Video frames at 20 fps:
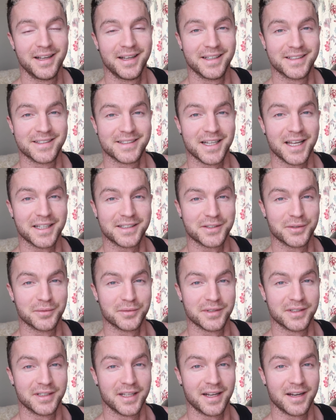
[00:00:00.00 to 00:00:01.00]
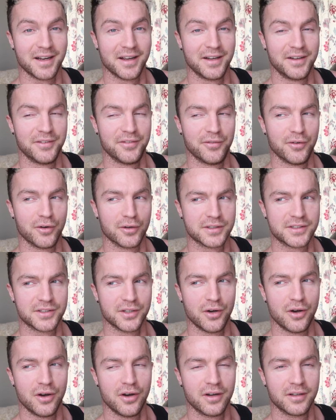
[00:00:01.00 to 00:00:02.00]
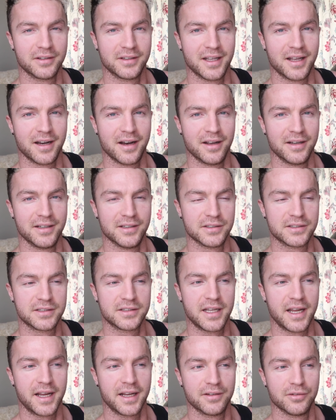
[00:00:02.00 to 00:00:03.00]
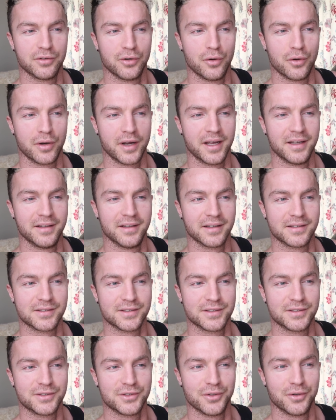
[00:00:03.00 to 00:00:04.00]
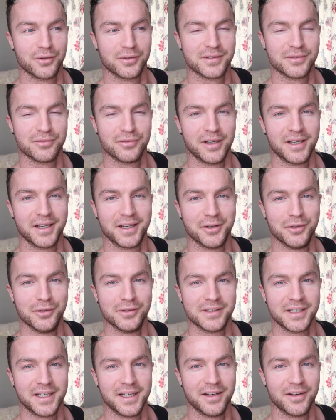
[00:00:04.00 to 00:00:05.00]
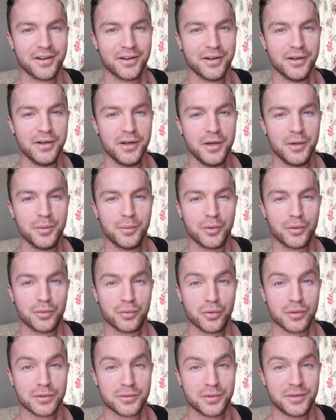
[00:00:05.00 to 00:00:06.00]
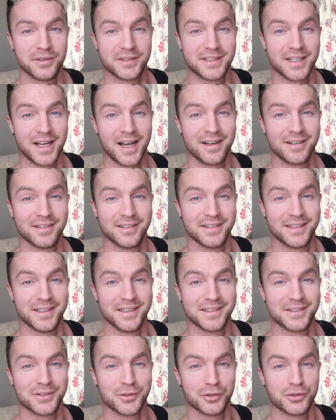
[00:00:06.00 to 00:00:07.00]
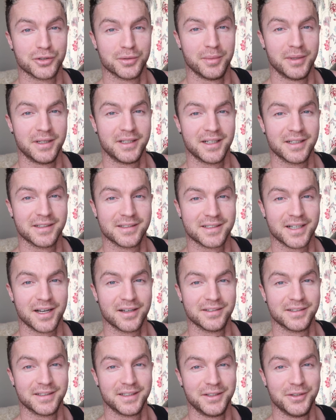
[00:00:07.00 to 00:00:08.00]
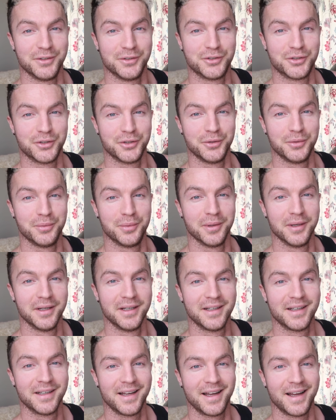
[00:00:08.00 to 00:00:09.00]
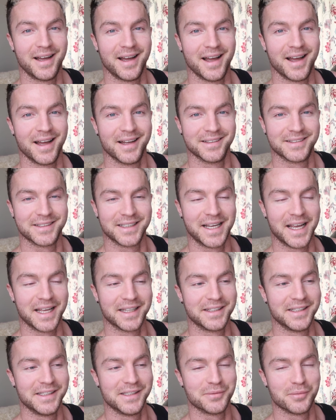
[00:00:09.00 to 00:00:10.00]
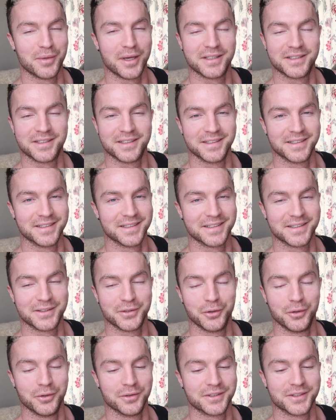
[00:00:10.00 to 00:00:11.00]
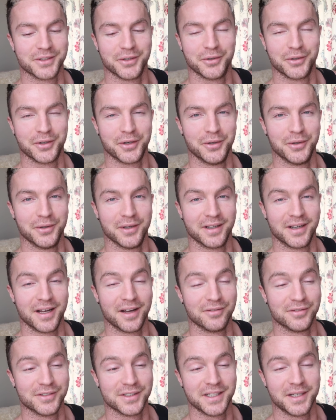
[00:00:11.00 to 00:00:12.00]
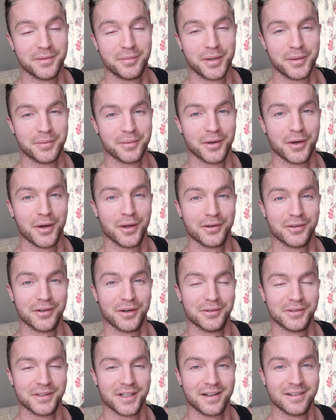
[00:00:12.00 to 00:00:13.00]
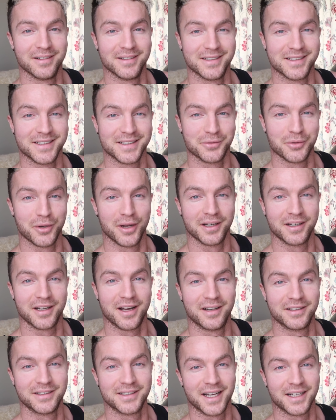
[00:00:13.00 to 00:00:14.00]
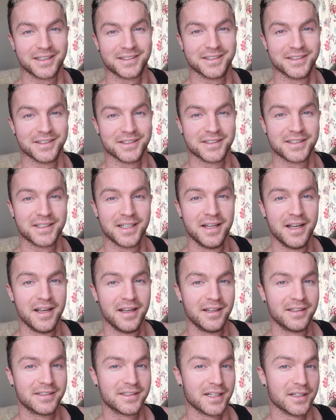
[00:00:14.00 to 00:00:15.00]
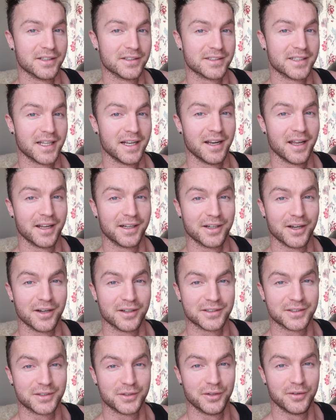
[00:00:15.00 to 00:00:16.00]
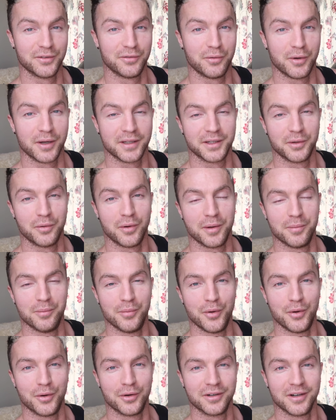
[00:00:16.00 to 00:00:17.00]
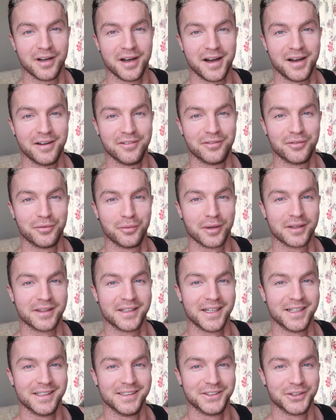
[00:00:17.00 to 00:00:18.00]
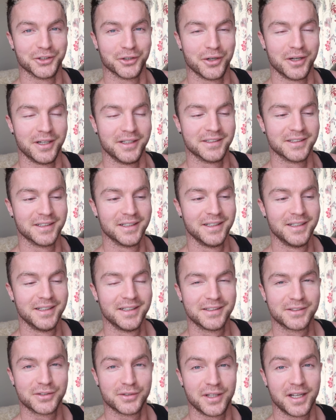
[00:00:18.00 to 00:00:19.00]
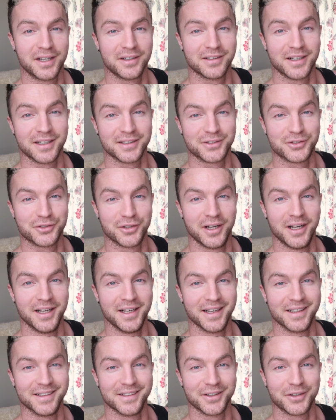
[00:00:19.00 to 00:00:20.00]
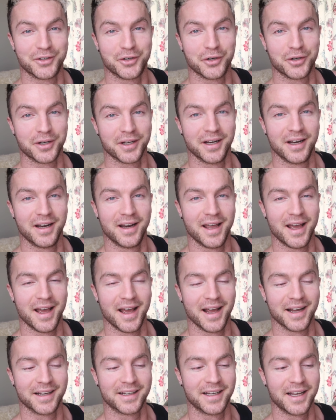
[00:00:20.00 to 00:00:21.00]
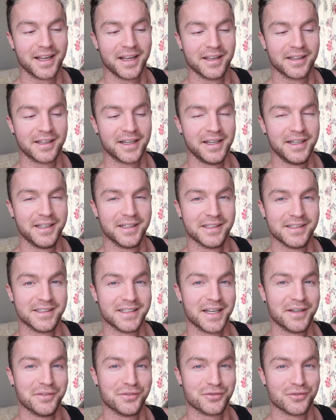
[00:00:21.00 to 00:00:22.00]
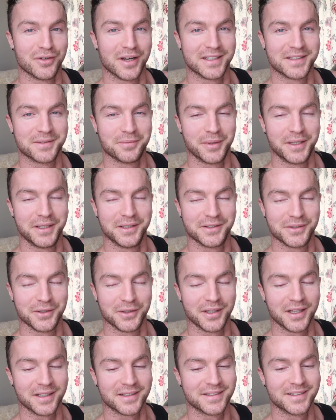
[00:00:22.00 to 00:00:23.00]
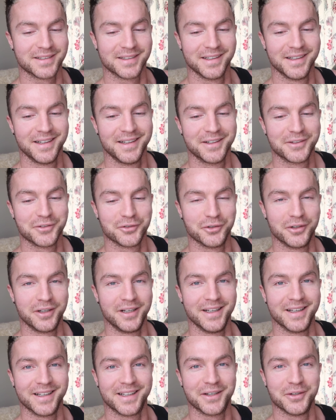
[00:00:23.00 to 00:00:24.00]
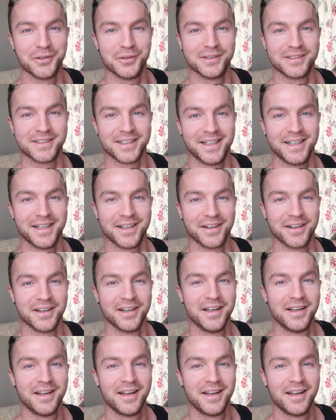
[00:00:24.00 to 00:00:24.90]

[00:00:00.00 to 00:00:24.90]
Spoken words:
It's not something that I foresaw, that I think, okay, that's, you know, it's really cool to hear. But once we started the social media and started the YouTube, to get these messages is so cool. And obviously people all around Ireland as well contacting us, telling us they like our stuff, what they want more of, what they enjoyed. So they're in Australia and they're cooking on Keen and Dave's recipe, so that's really cool to hear.